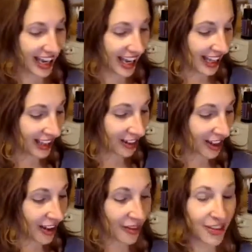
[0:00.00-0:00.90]
I
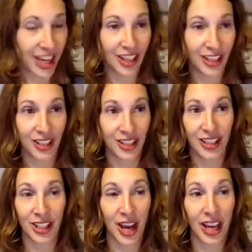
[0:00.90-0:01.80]
love that
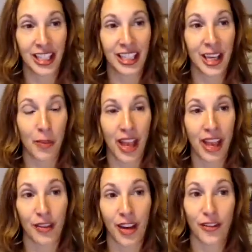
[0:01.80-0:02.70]
I can get
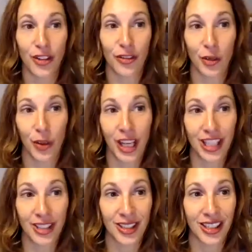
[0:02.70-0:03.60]
paid 5 different
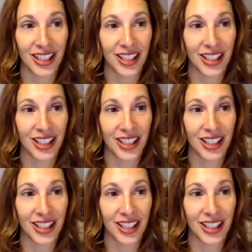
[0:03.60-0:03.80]
ways